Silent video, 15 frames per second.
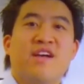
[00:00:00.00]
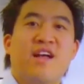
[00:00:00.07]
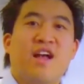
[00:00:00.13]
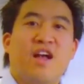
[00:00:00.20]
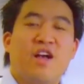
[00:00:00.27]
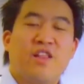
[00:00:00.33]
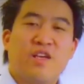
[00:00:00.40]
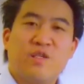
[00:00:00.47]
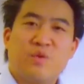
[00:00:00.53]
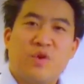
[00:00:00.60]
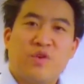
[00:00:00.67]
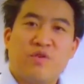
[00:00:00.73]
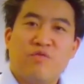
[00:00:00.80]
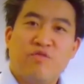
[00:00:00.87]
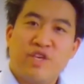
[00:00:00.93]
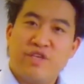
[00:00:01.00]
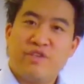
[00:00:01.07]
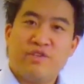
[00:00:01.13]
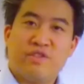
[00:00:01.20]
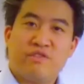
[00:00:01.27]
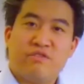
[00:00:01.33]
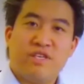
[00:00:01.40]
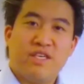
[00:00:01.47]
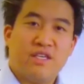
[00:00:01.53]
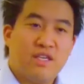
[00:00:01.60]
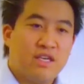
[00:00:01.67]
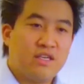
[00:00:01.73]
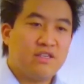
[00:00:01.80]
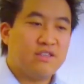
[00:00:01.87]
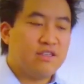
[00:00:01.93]
There's one on Regent Street in
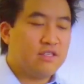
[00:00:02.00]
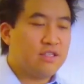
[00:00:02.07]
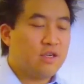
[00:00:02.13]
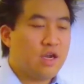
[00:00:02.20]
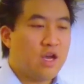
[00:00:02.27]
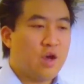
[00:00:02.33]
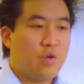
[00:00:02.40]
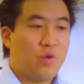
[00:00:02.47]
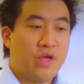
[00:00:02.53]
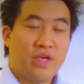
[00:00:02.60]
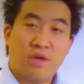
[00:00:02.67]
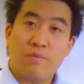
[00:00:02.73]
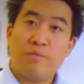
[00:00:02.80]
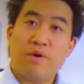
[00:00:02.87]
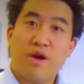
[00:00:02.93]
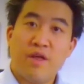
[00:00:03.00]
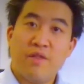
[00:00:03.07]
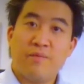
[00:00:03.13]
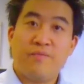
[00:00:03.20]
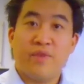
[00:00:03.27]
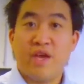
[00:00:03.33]
London where you can buy them.